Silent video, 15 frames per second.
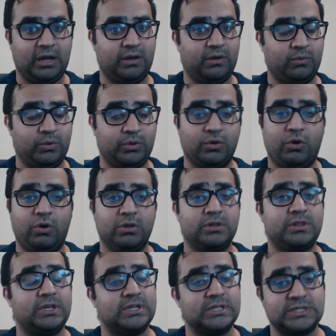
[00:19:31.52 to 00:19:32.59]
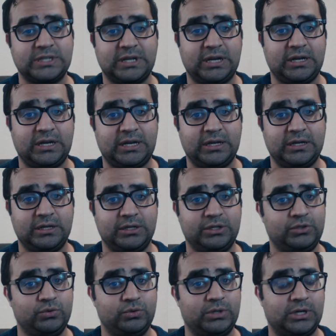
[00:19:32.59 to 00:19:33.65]
and with all the things that
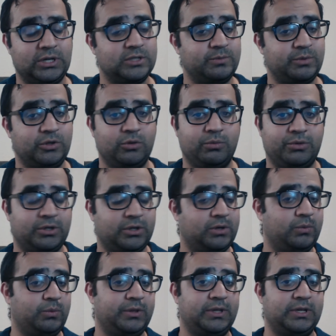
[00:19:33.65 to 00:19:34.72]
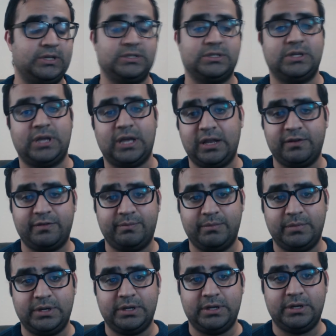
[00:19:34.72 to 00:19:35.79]
Yuno has been up to with his elf
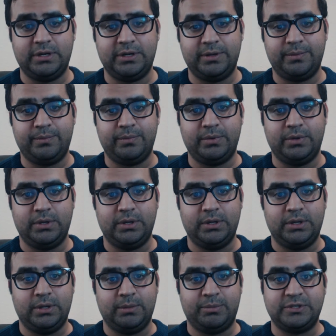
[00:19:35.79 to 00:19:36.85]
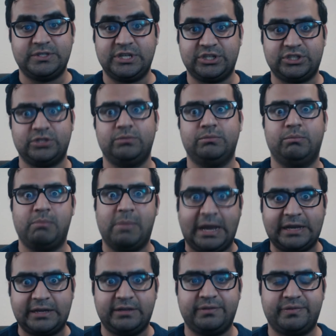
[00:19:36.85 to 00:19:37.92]
possession
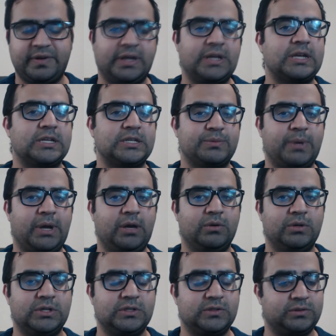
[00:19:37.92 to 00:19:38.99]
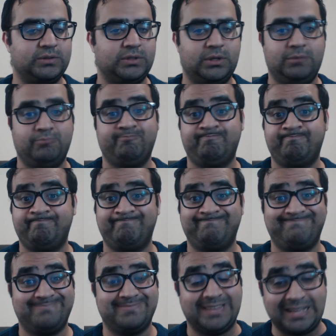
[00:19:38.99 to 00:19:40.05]
magnifying his powers,
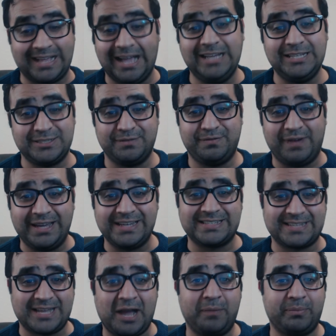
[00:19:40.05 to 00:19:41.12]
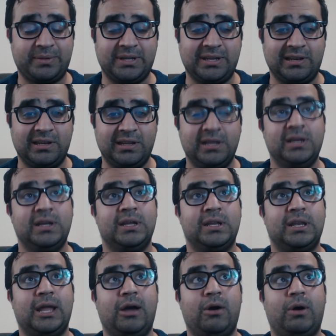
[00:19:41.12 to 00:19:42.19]
the guy's a vice captain.
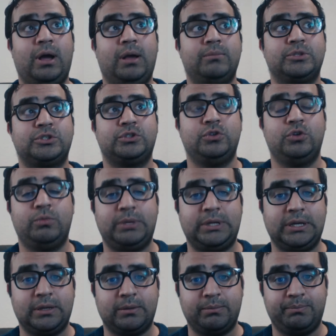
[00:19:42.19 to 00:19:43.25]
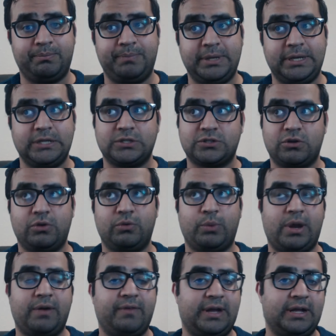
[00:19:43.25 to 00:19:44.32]
Now I'm assuming, based
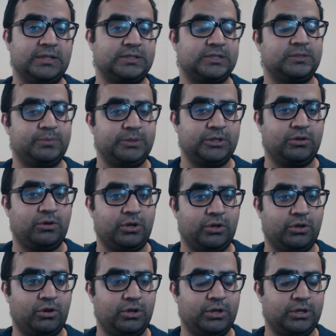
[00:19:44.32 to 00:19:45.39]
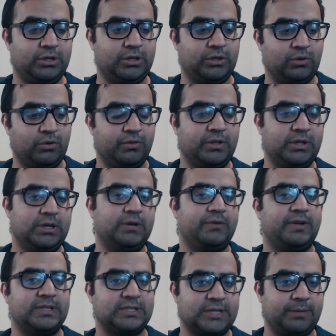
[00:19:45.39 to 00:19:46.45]
on whatever else has been going on and the
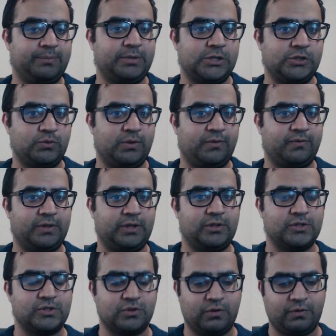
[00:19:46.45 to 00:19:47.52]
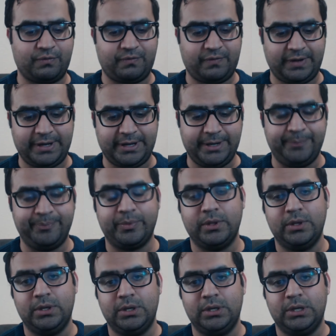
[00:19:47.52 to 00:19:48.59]
other vice captains we've seen so far,
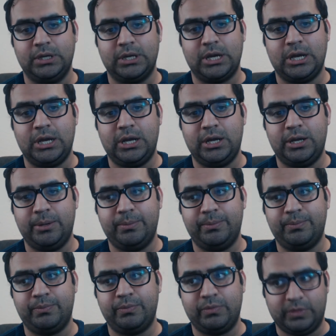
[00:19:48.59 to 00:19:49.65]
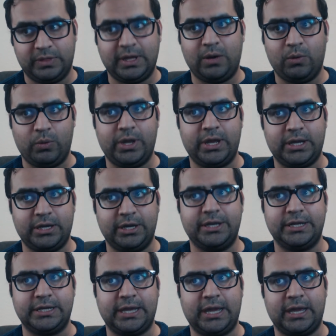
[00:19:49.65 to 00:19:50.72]
that we're
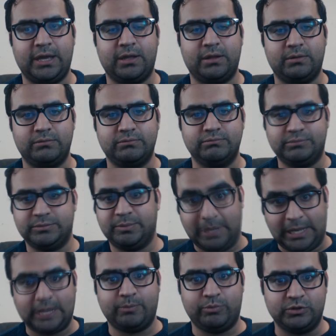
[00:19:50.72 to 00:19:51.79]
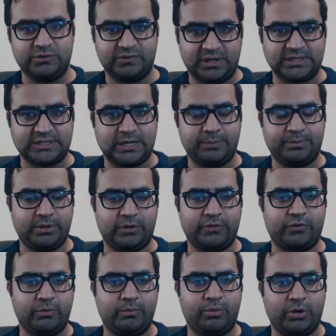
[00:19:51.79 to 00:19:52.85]
gonna get Black Bulls vice captain
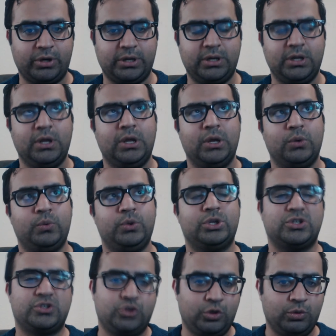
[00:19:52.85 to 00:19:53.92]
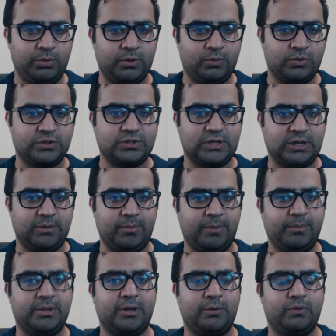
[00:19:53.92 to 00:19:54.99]
at some point. We'd assume it was a
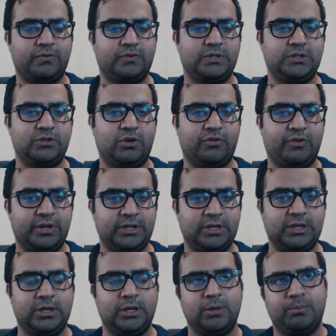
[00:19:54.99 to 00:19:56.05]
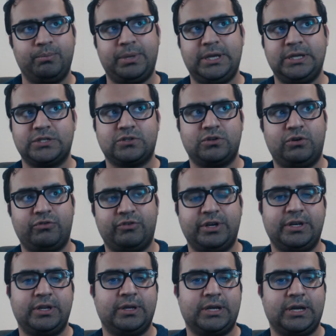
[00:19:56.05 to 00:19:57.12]
member that we've seen already based on
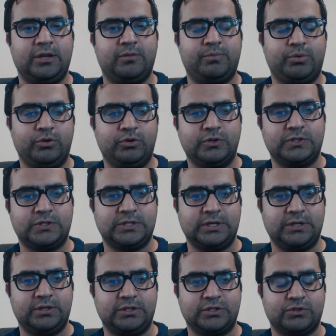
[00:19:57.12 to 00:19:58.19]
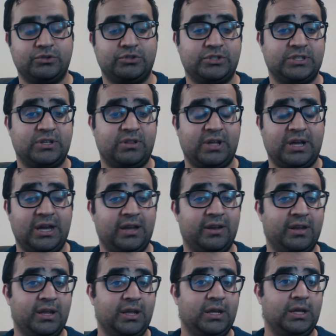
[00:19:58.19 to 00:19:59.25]
Reddit kind of posts and discussions that they
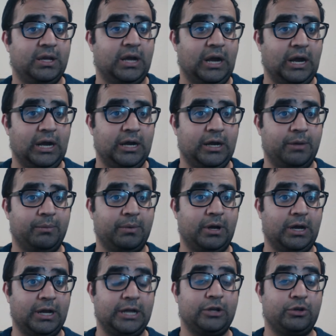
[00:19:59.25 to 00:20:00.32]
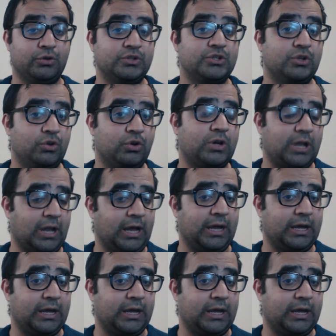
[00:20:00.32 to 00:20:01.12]
had. It does look